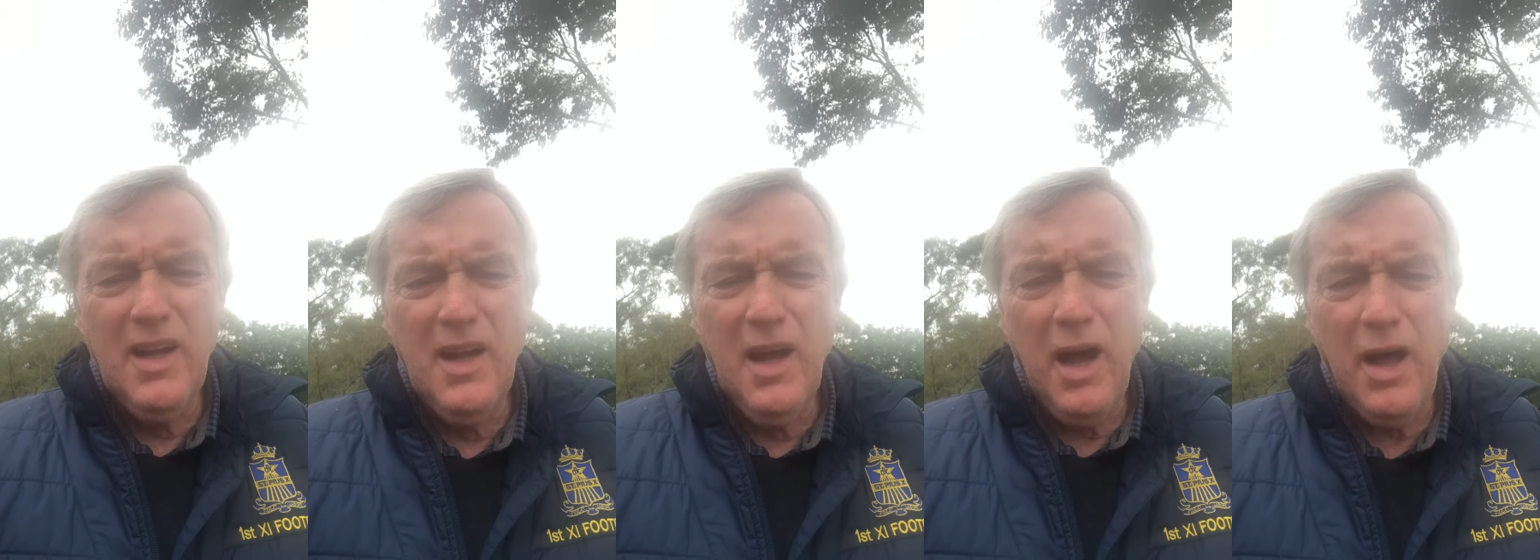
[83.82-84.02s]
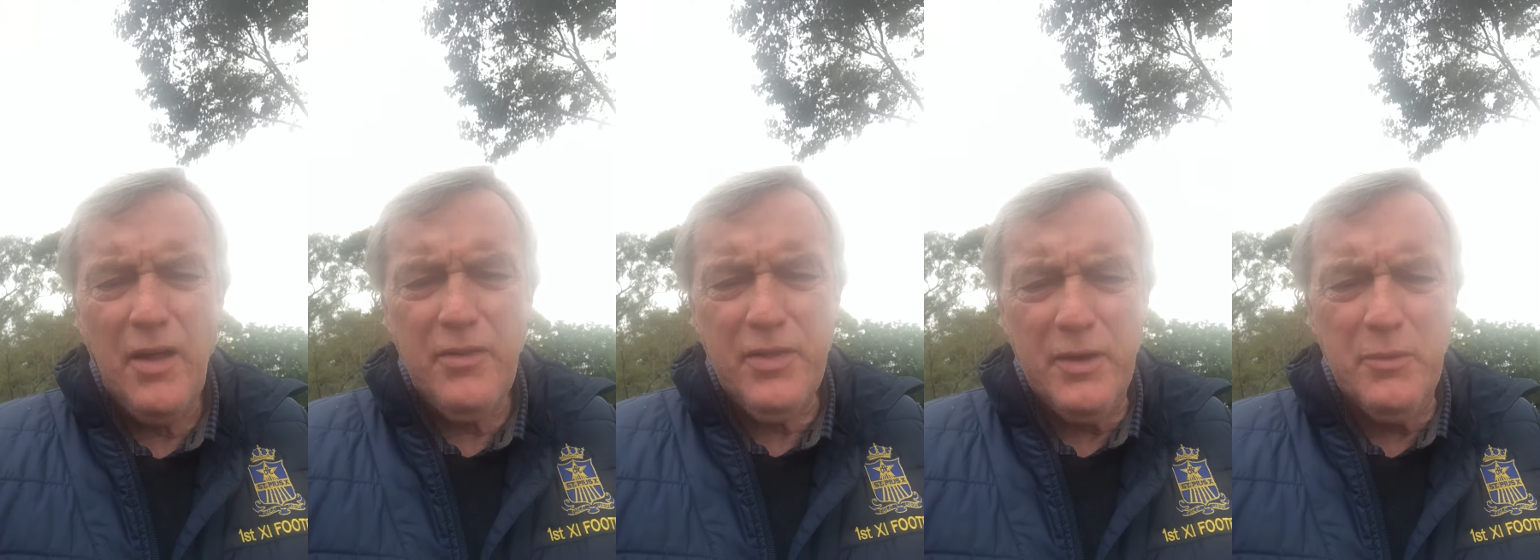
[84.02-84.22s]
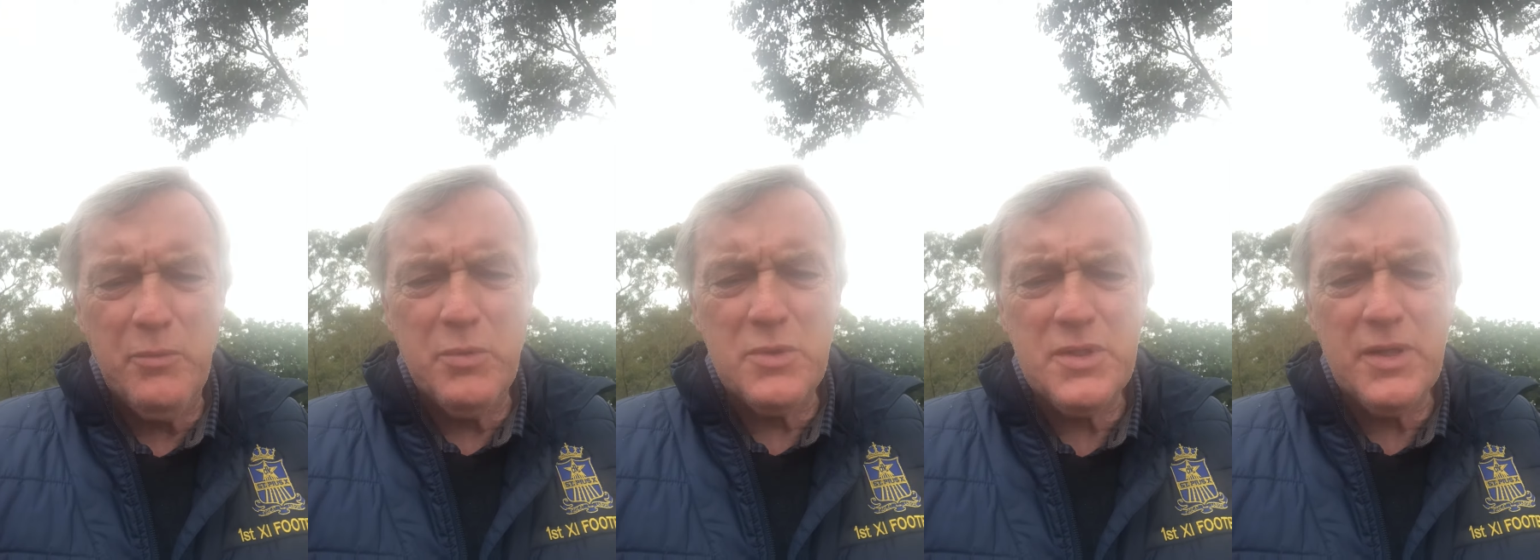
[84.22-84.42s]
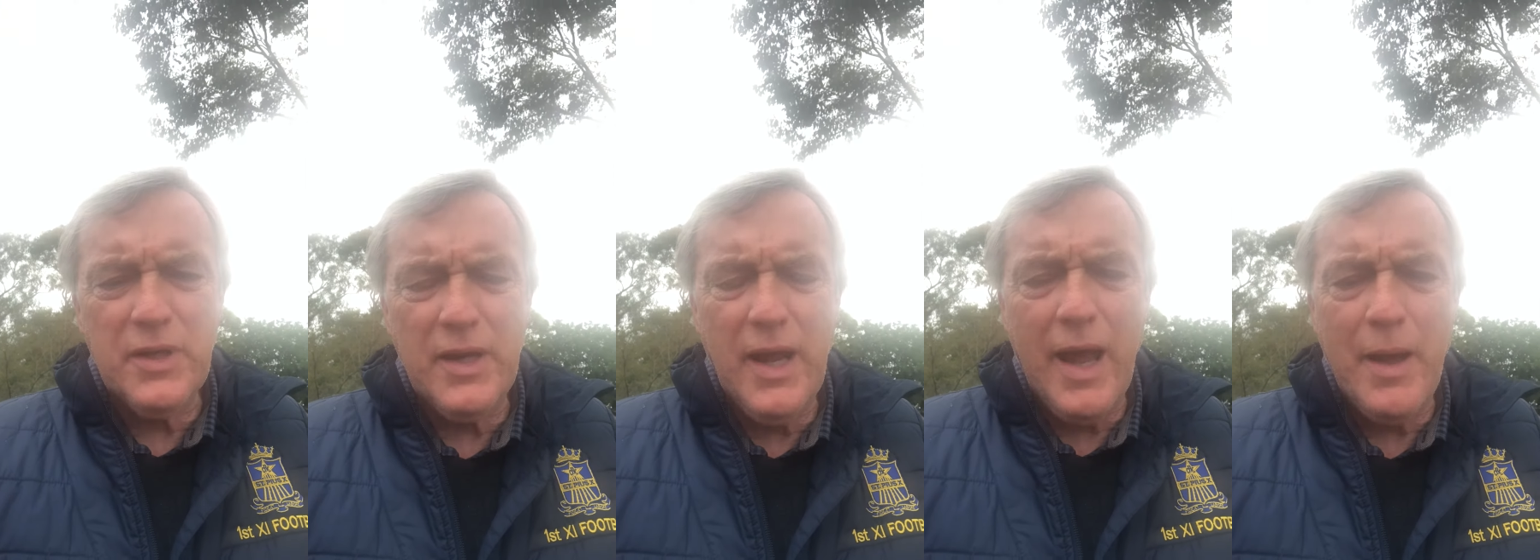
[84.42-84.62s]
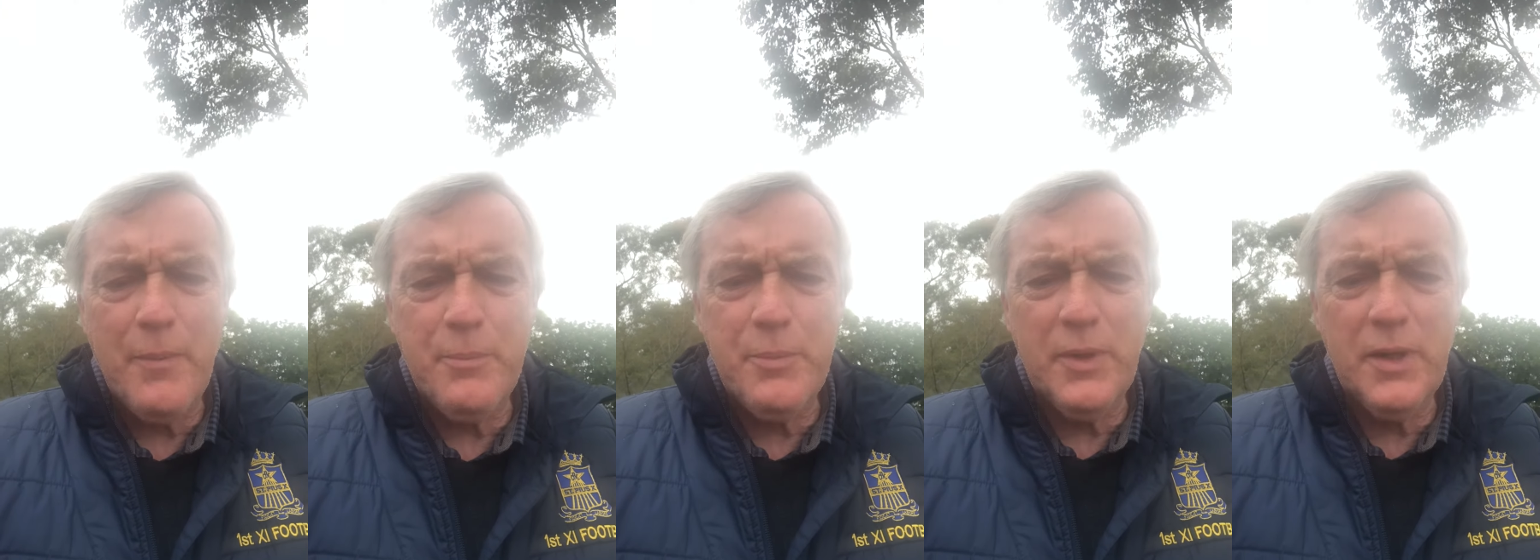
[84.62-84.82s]
I think what's going
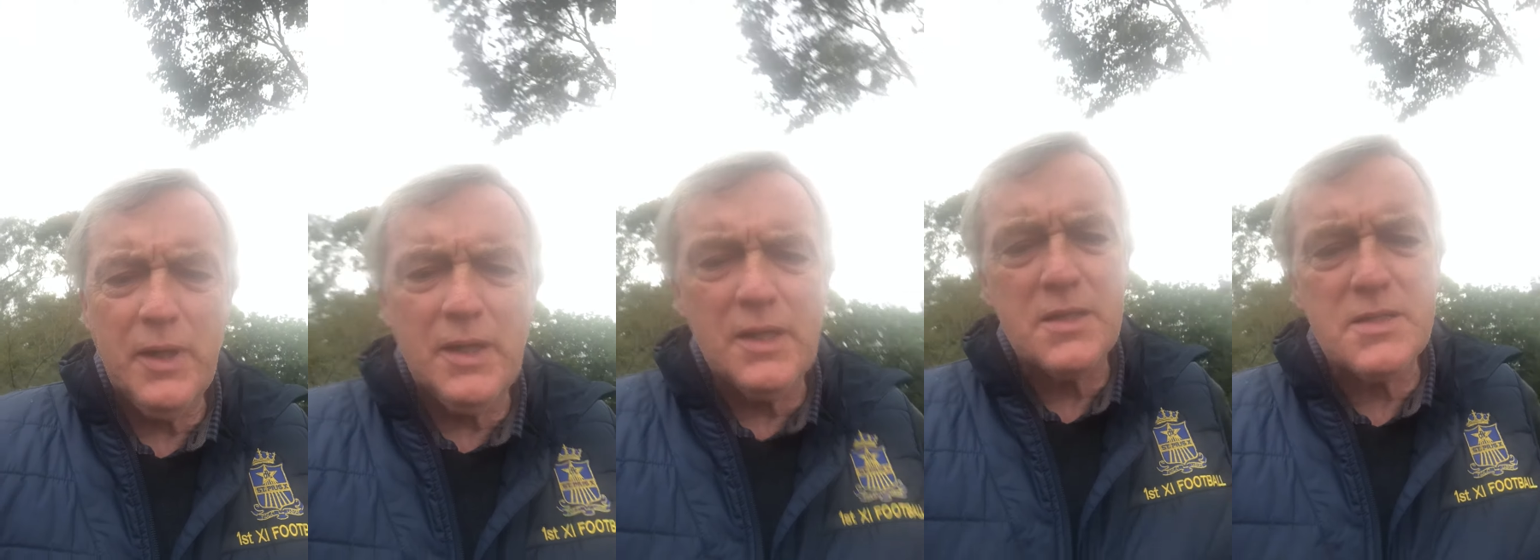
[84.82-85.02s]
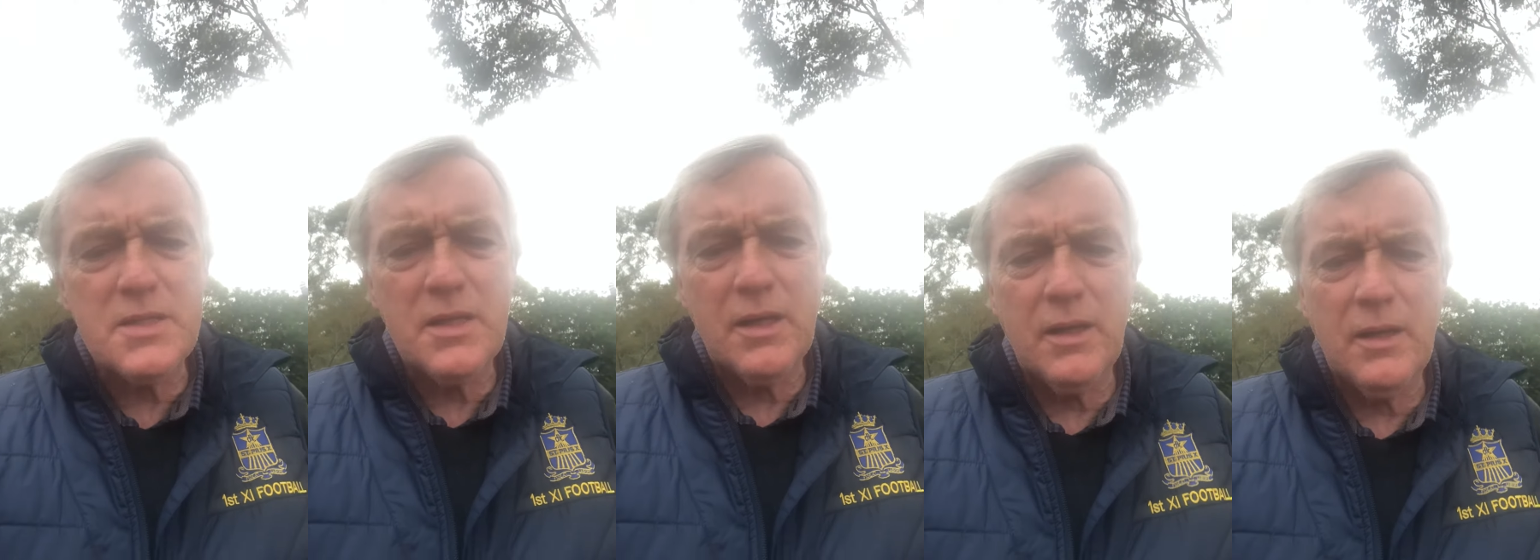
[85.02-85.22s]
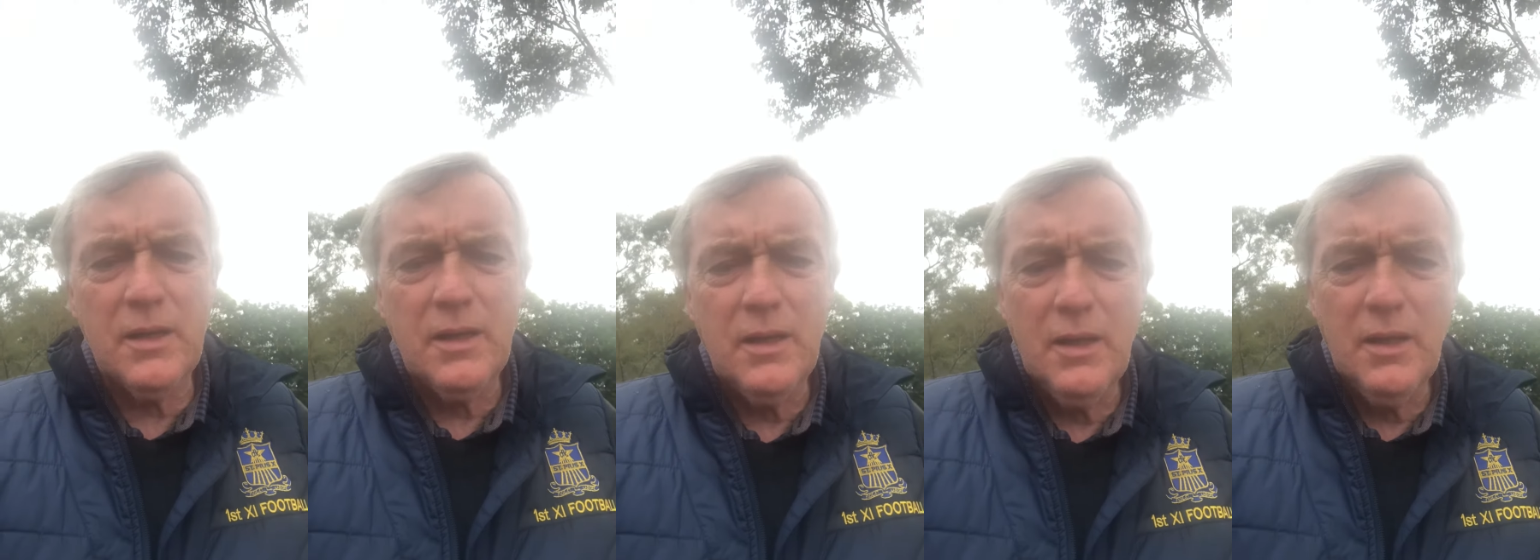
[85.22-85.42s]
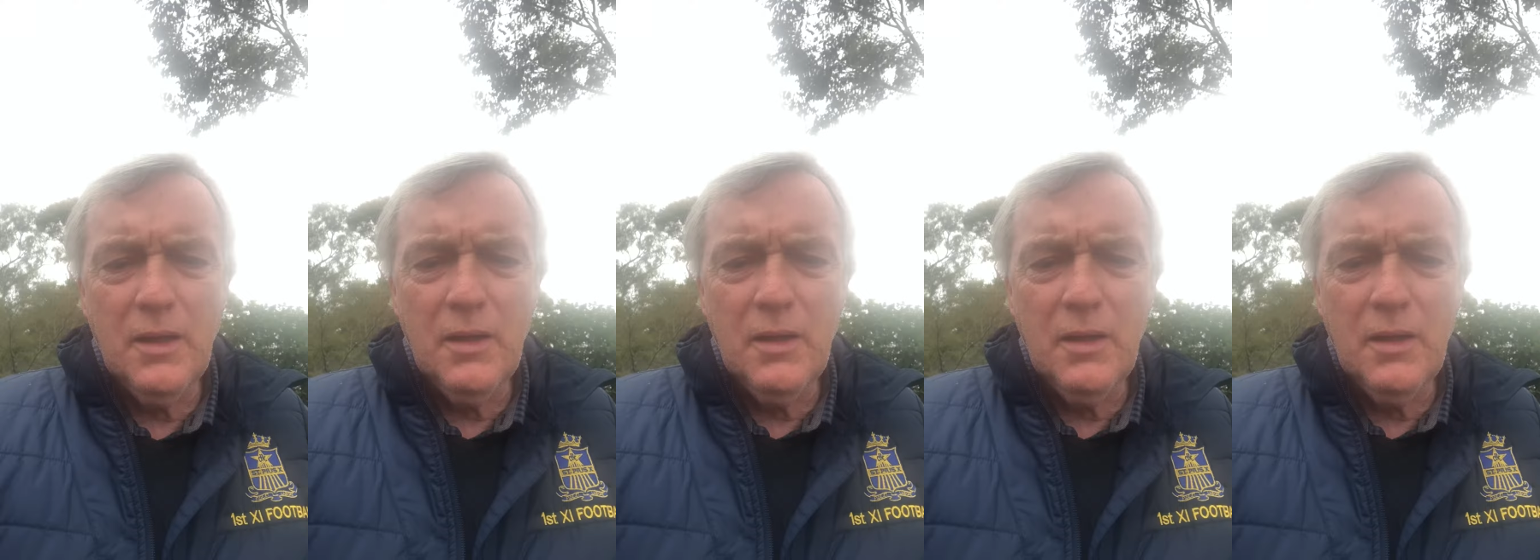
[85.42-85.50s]
to happen is that